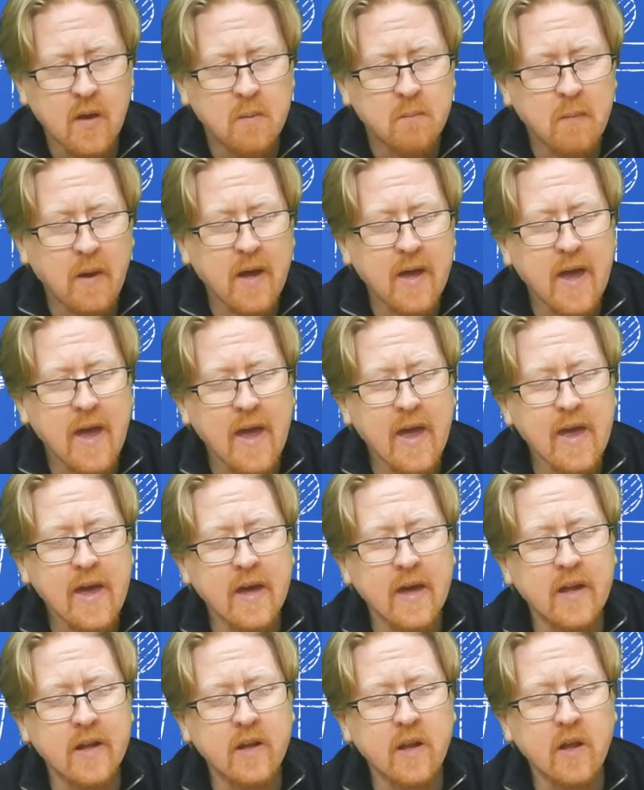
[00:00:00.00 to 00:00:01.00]
my
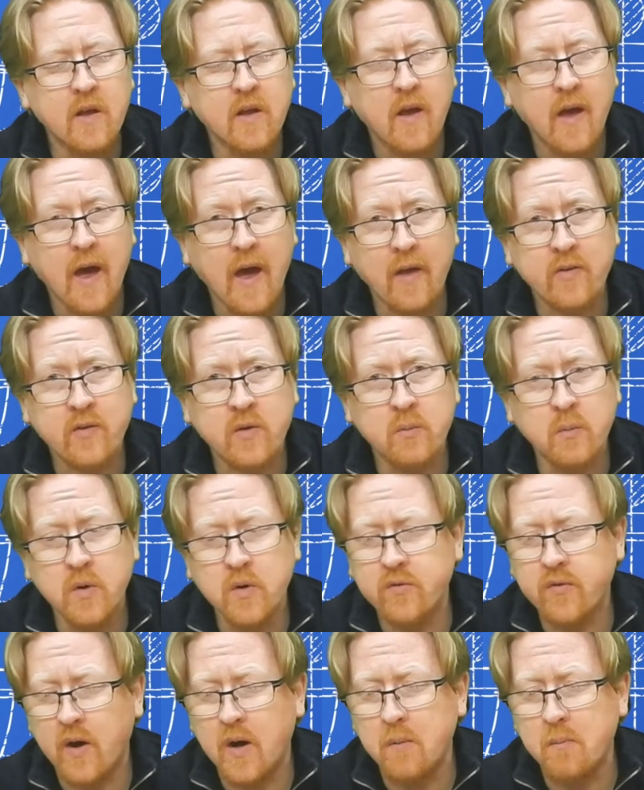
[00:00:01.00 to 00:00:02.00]
hand has to
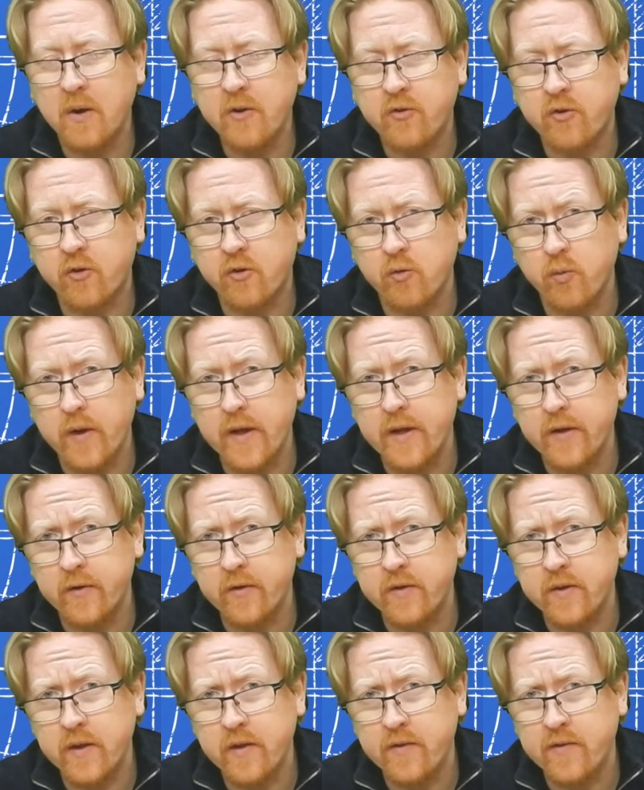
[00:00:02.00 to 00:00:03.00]
move a much greater
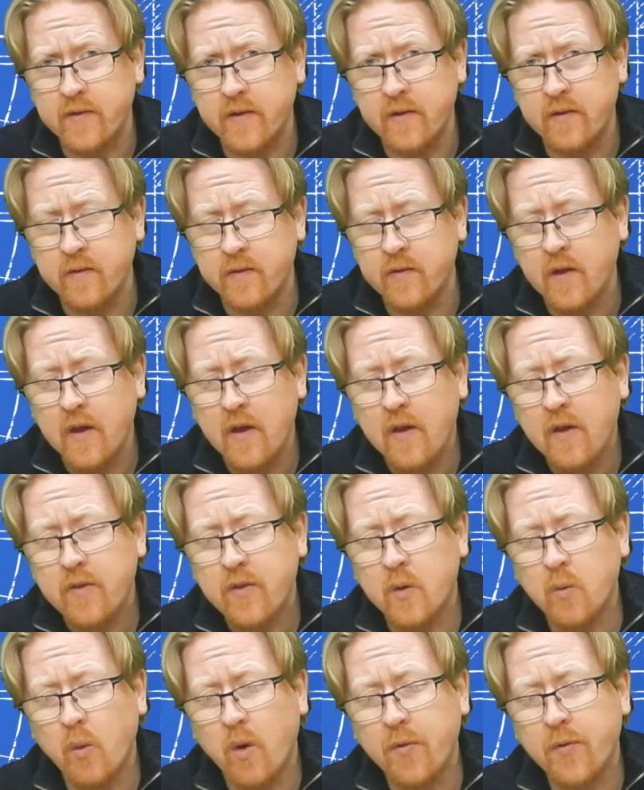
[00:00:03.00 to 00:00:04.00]
distance
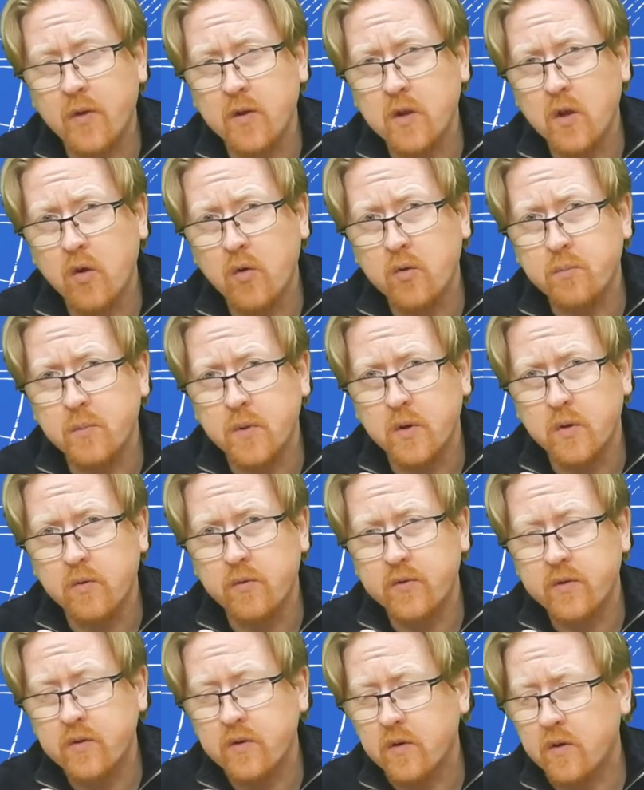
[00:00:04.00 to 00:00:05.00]
than what the load
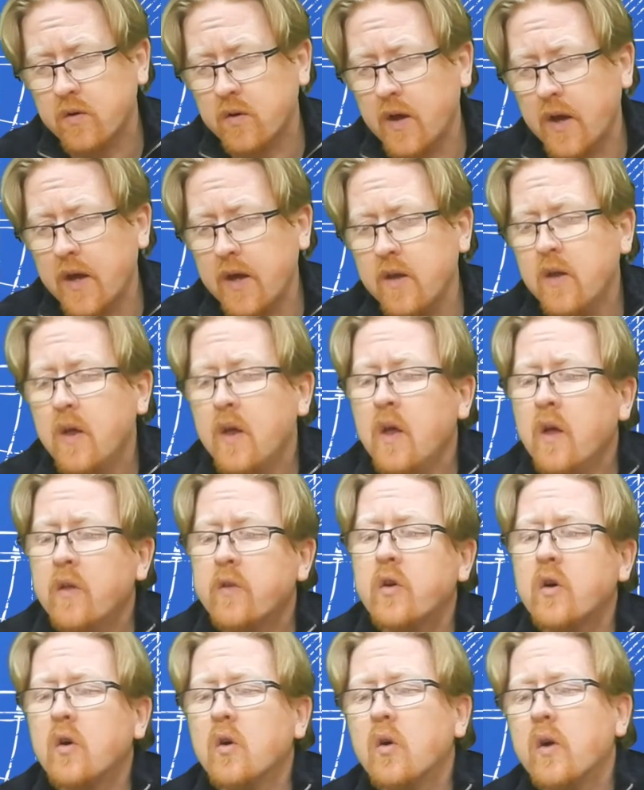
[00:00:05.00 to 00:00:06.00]
moves, okay?
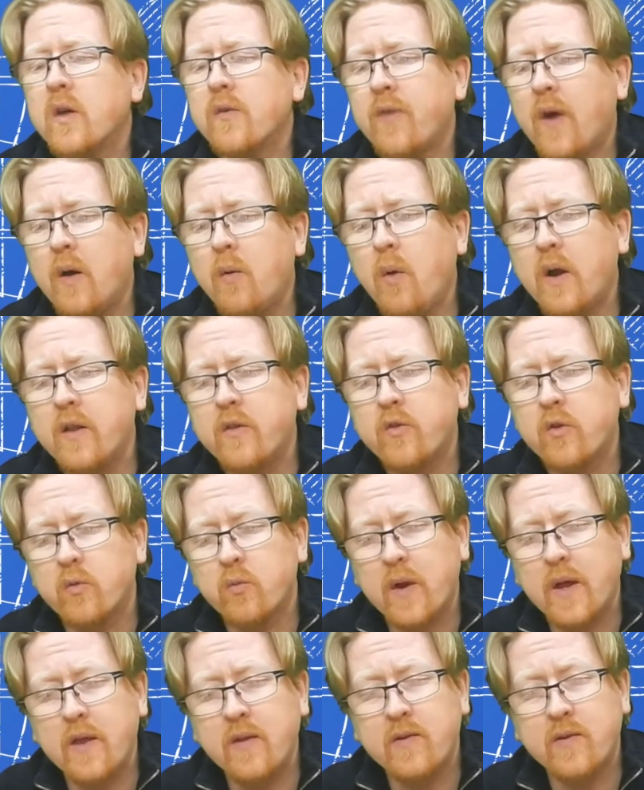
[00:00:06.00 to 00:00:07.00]
So if I wanted to
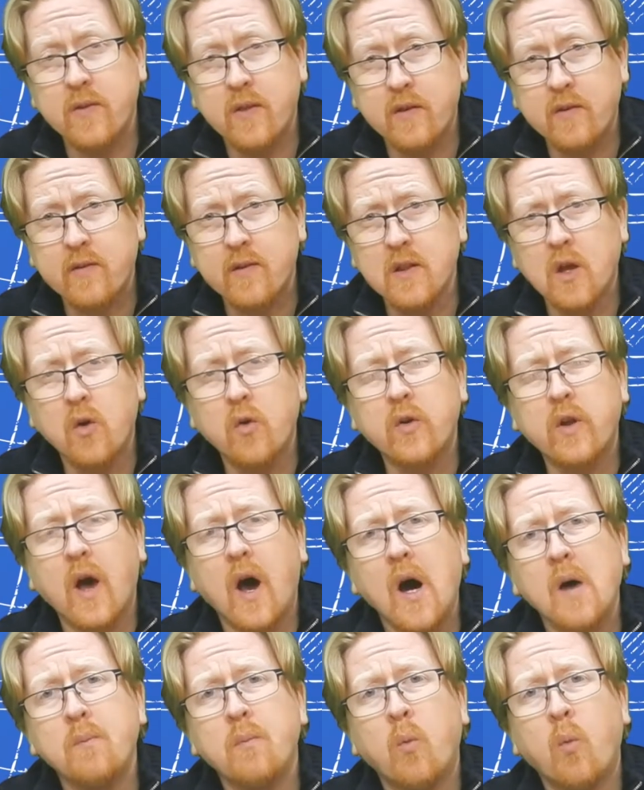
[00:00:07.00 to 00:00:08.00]
raise this load
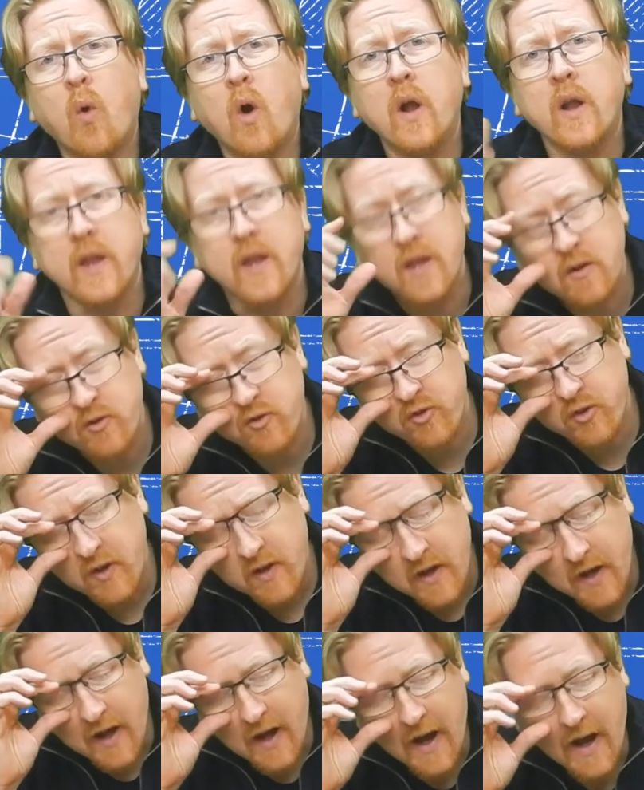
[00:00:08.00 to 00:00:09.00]
up 1 inch,
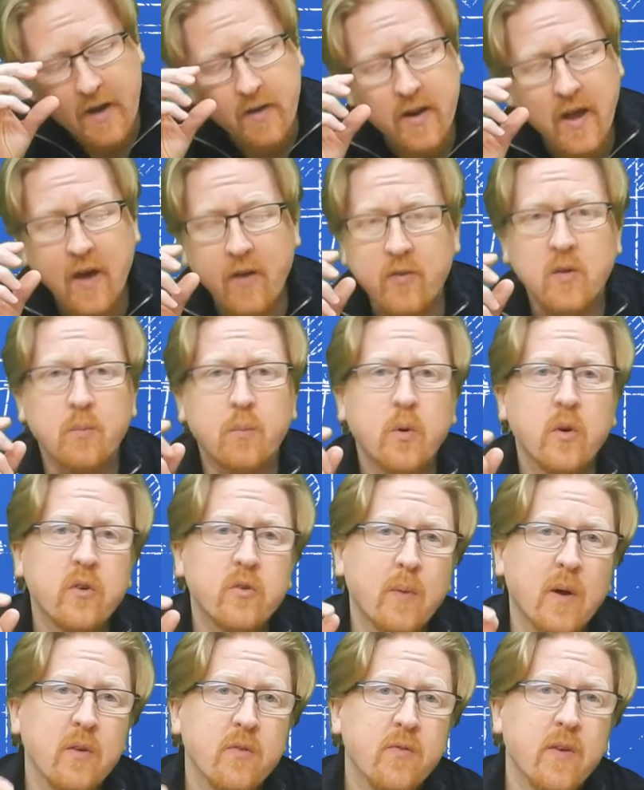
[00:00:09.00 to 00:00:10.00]
I would have to
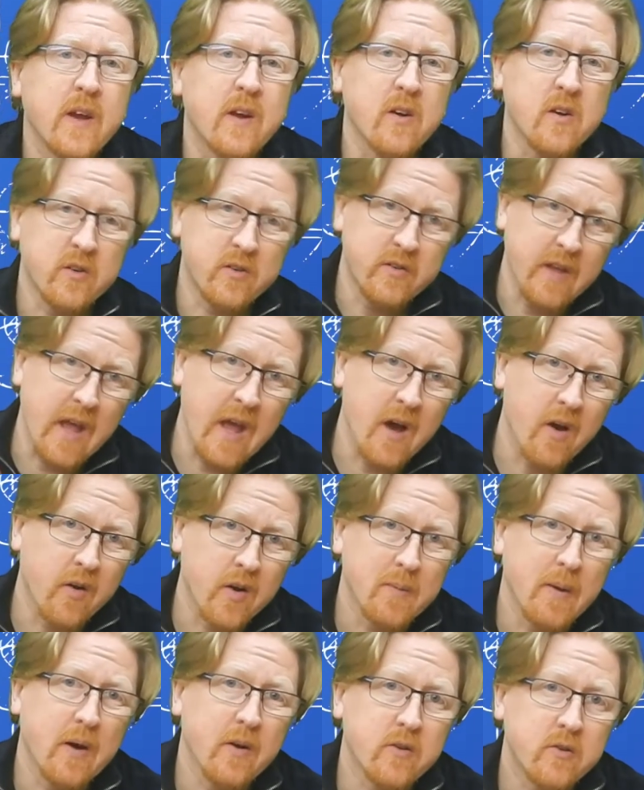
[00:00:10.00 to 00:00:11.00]
push my finger
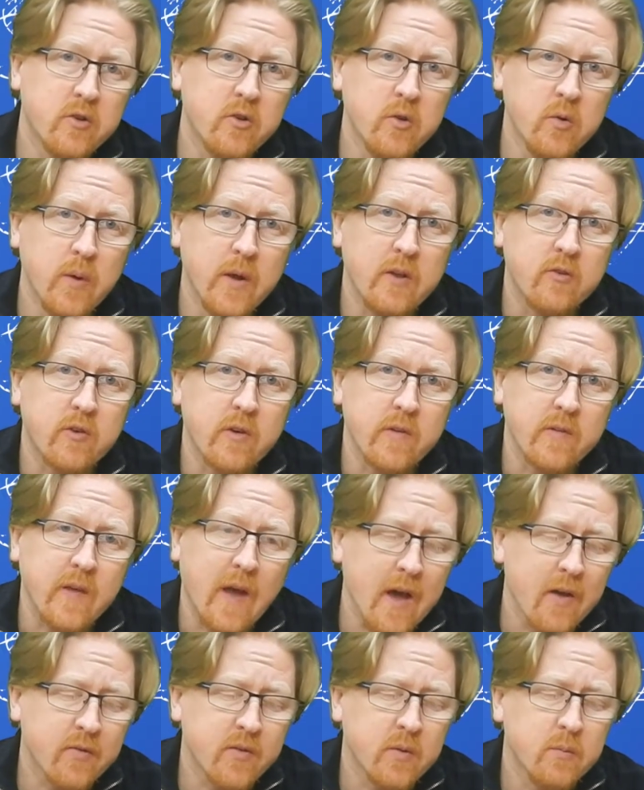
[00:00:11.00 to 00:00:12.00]
down about 2 inches.
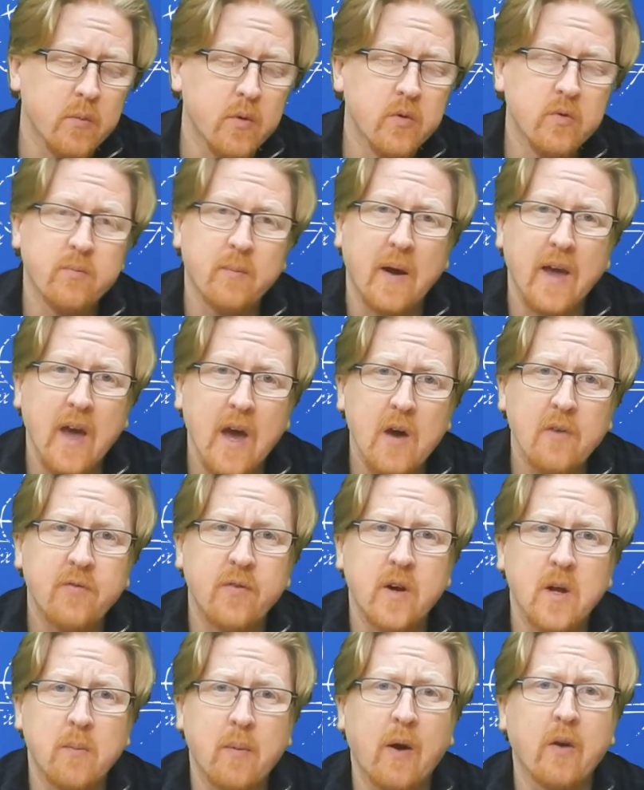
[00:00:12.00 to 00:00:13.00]
I have to move my
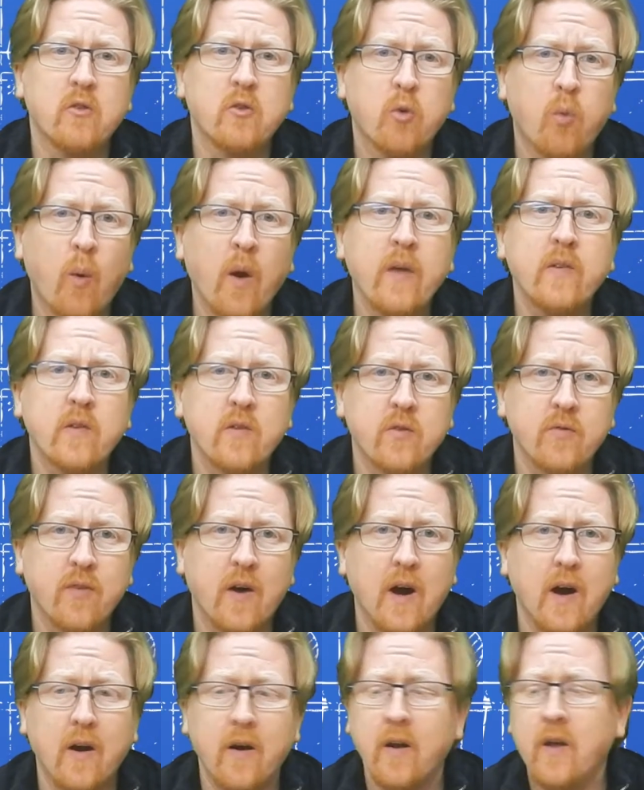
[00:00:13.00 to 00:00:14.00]
effort about twice as
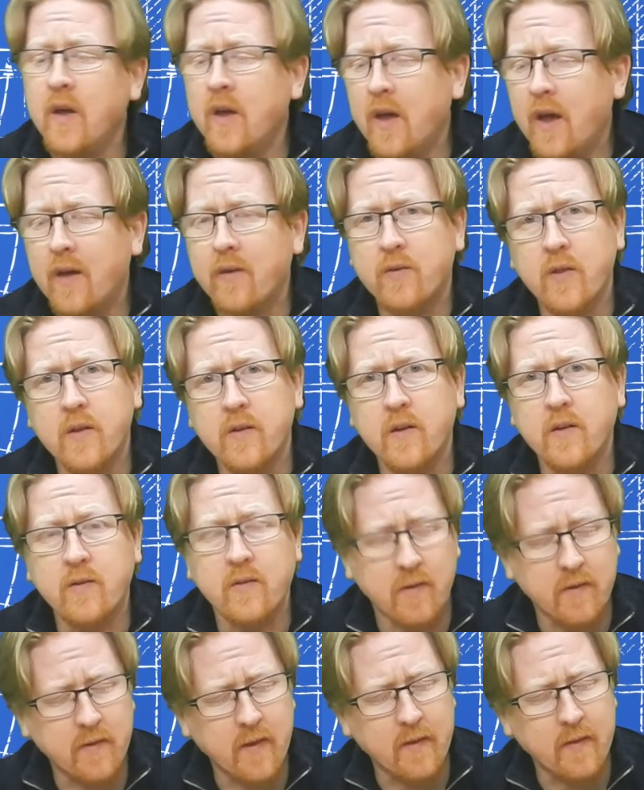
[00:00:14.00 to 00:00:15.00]
far as the
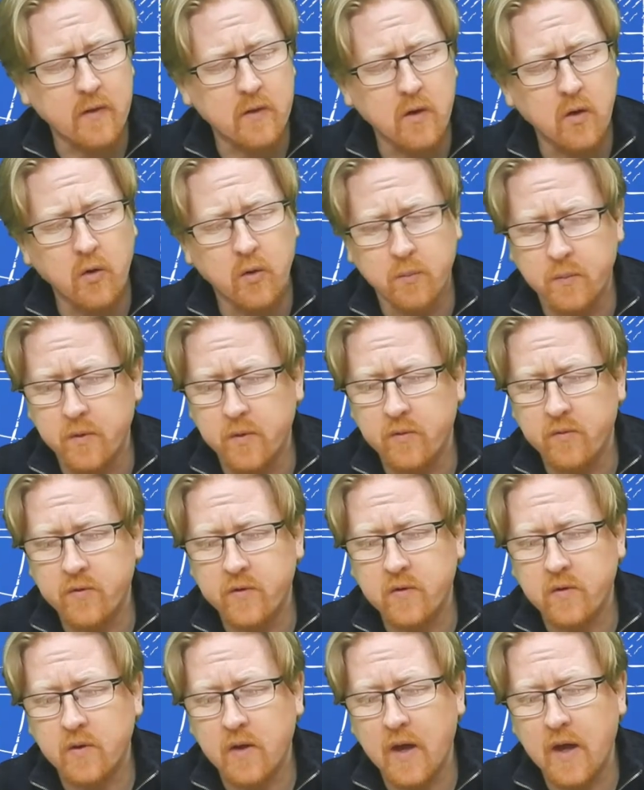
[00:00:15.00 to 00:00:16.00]
distance that the load
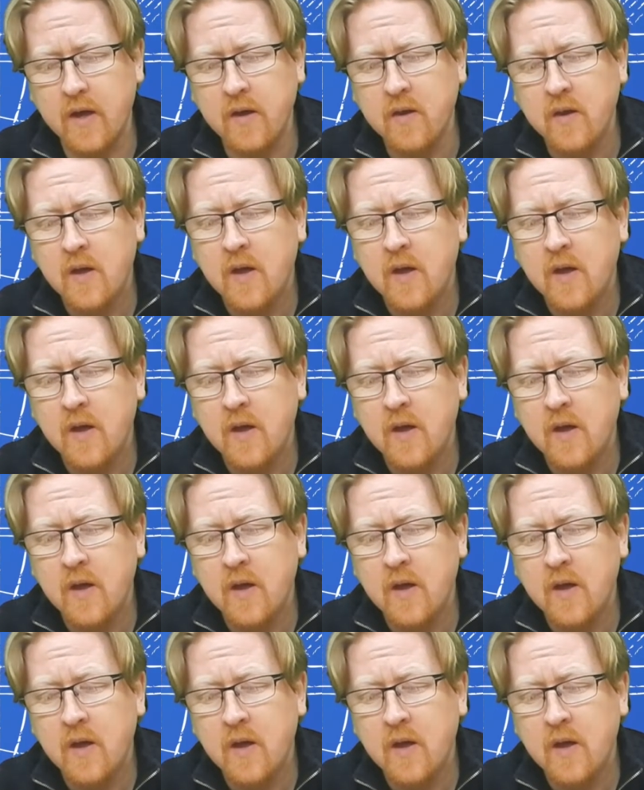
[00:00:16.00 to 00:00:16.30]
moves, okay?